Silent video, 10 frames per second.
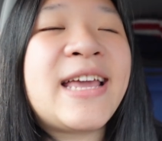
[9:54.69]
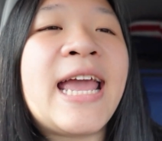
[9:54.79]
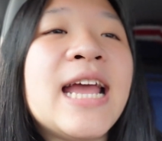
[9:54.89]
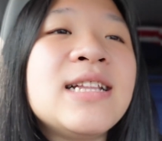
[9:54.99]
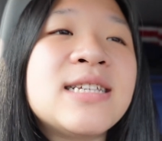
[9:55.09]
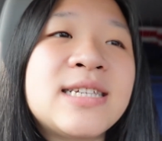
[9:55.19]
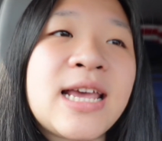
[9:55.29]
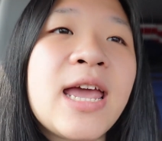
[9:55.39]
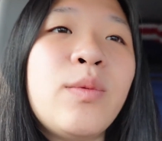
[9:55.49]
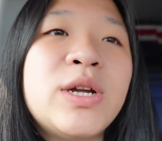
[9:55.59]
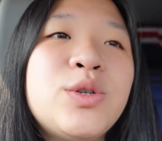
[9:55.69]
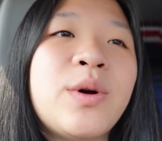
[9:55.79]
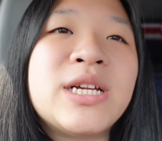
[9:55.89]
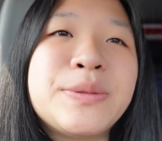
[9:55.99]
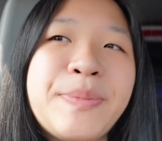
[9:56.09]
can't say which
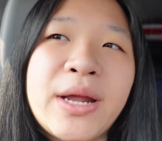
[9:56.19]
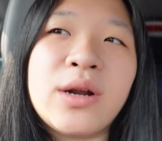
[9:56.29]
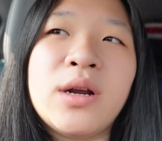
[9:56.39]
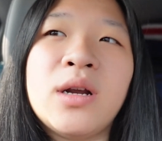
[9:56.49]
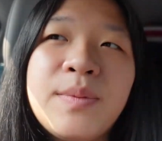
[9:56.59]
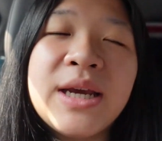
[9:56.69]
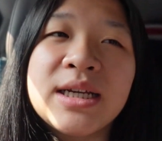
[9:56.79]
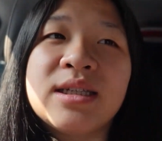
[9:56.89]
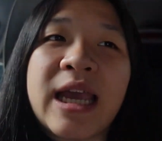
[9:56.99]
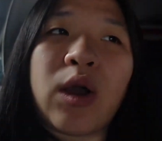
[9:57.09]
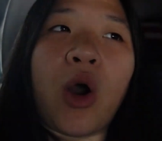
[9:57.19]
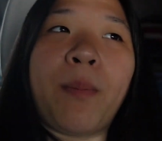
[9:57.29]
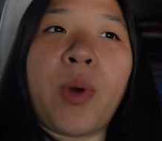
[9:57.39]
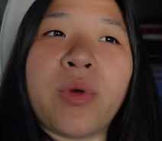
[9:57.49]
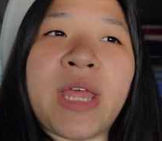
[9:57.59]
one is better, because they
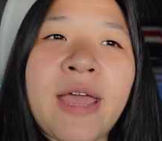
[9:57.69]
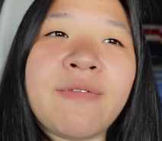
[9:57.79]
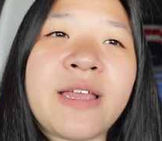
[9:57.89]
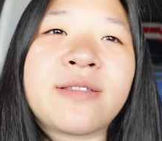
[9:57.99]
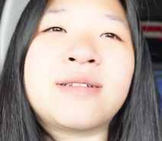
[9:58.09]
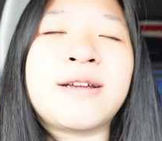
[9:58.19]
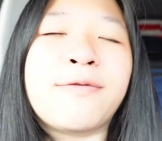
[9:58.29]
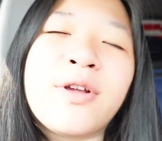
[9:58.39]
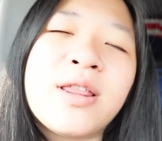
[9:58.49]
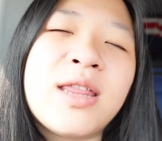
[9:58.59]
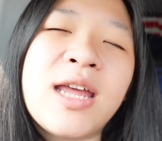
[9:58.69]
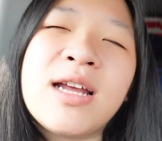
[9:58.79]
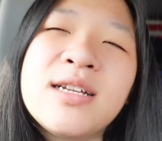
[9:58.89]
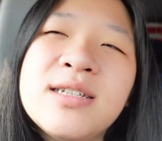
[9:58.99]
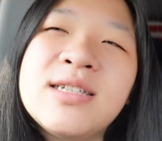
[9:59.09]
both have like different
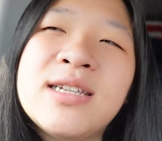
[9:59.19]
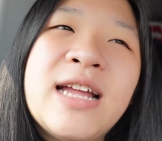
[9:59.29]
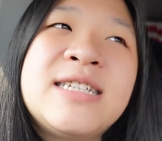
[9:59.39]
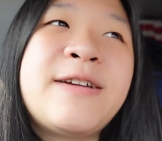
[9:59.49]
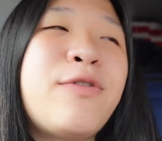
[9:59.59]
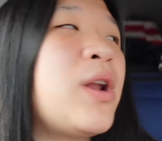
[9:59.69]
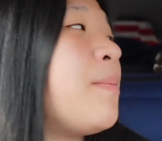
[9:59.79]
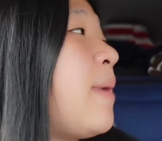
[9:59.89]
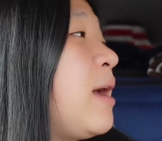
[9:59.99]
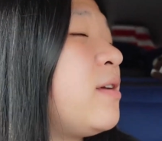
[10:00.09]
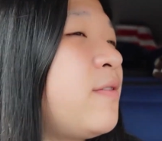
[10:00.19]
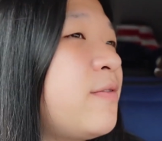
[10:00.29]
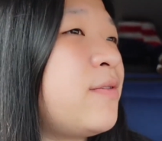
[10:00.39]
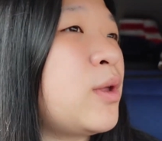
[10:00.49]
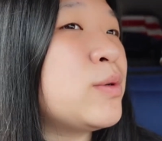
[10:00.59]
things and different amount
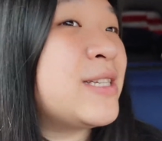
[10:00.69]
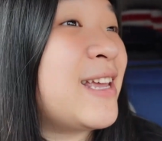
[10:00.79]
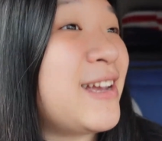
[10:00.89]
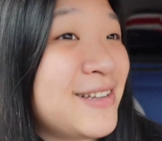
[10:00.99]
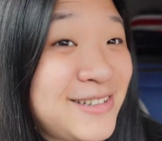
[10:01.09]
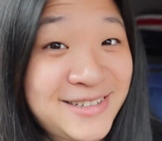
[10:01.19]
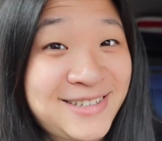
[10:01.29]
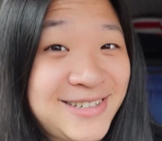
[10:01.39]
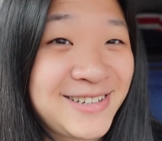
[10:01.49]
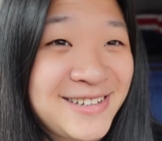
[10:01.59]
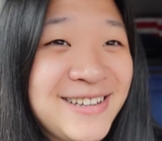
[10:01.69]
of those things.